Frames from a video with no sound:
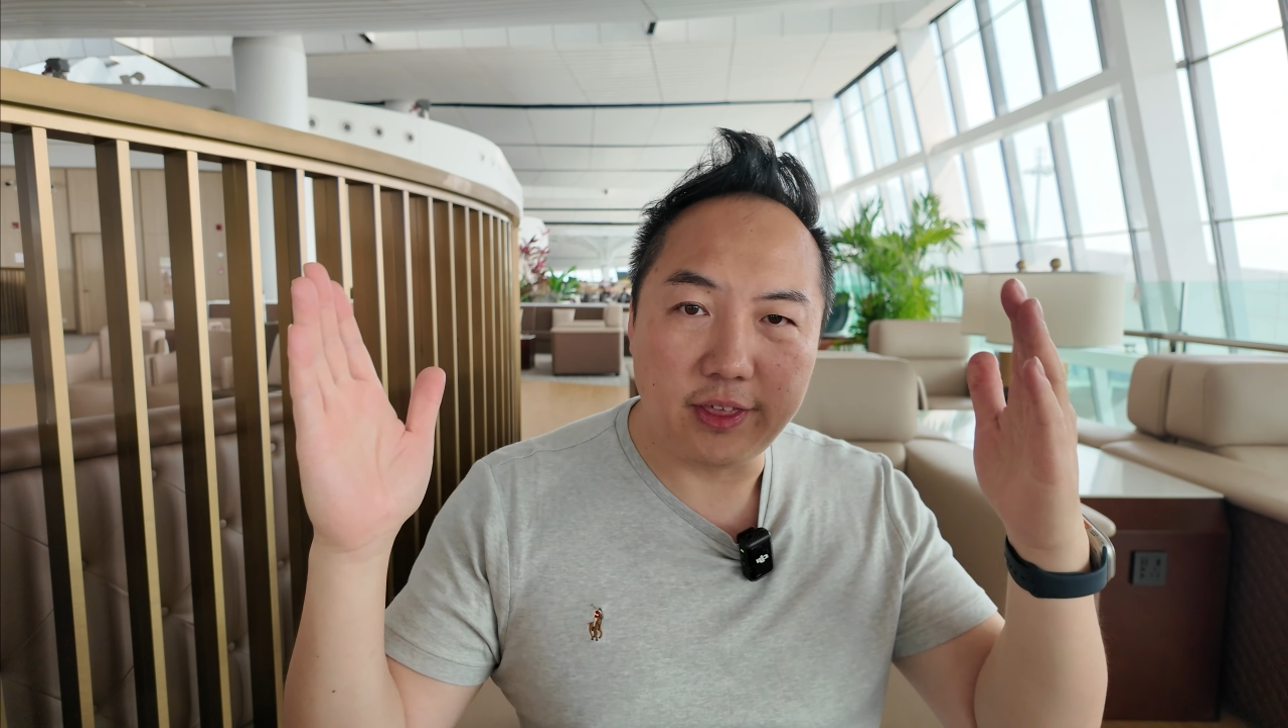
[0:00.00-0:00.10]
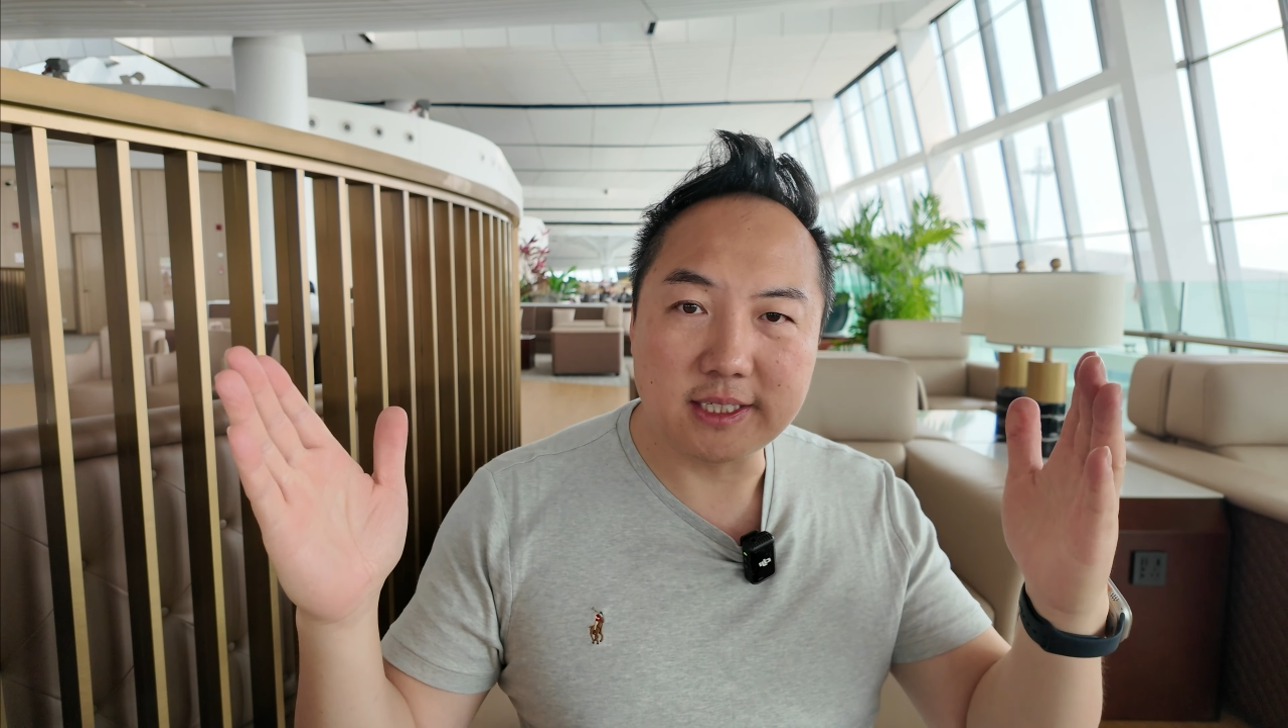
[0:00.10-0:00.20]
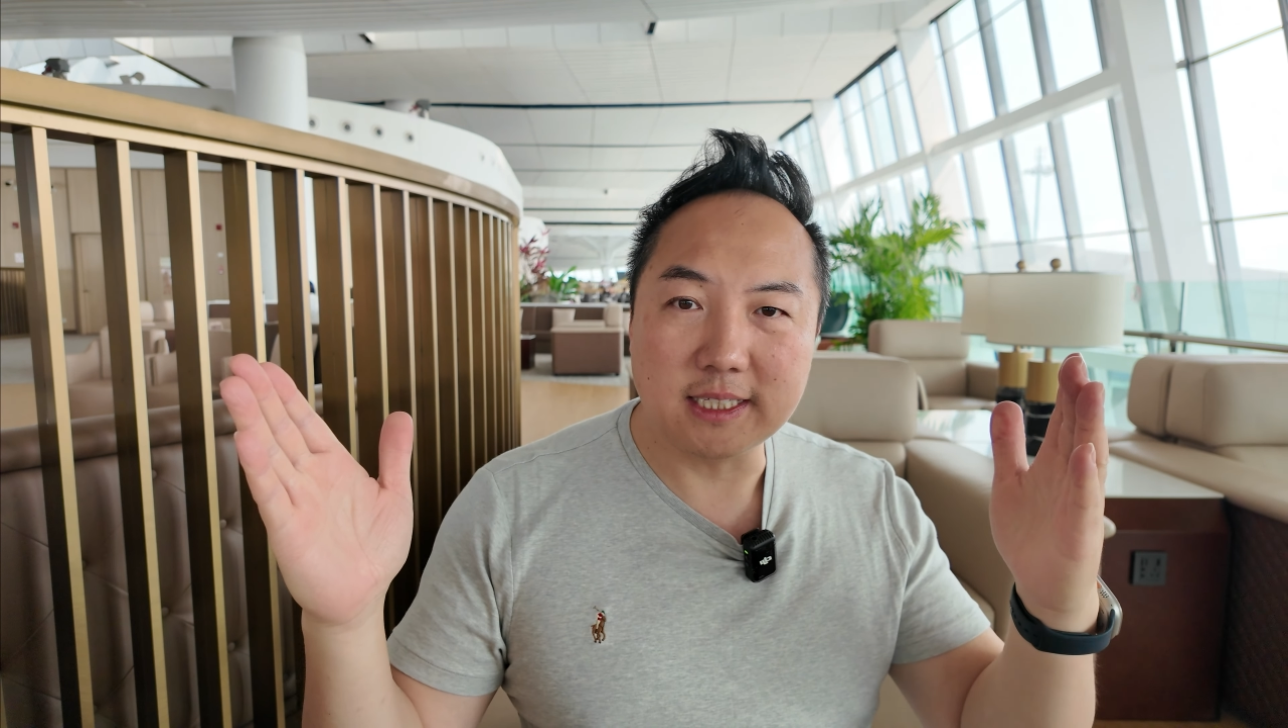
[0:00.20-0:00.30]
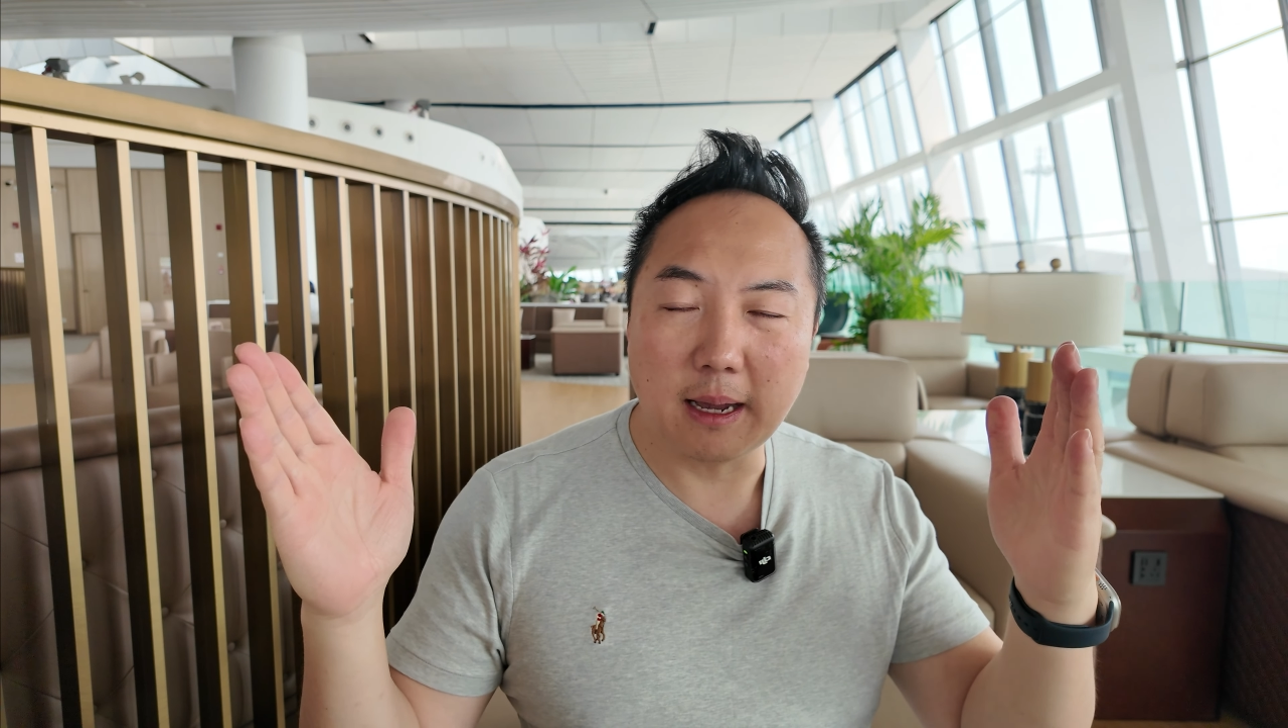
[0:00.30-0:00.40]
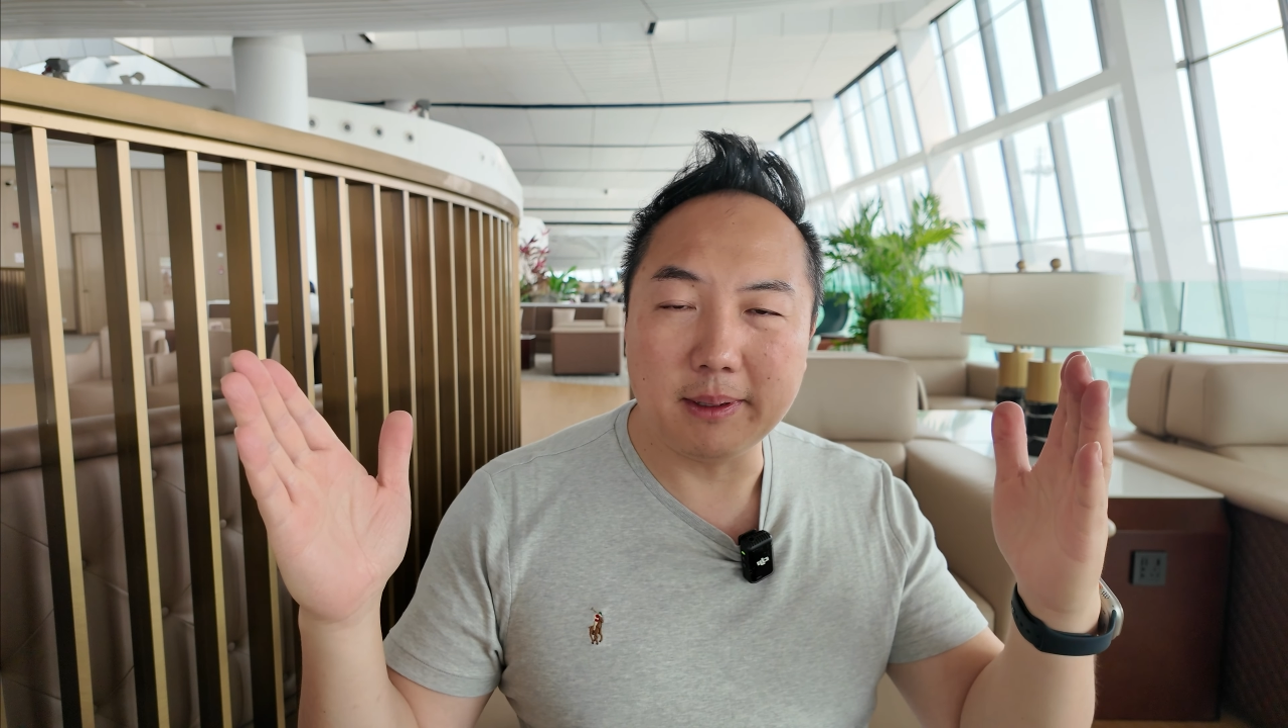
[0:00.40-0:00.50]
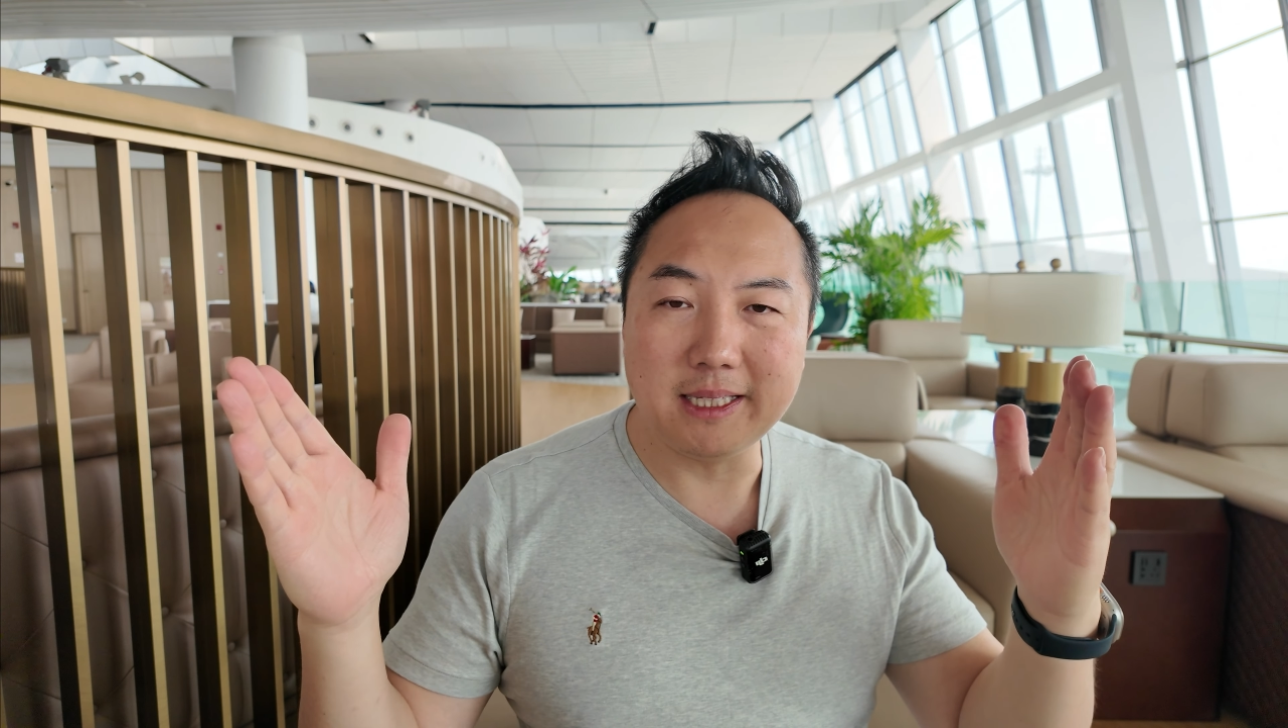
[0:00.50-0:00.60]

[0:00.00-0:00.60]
and this is how many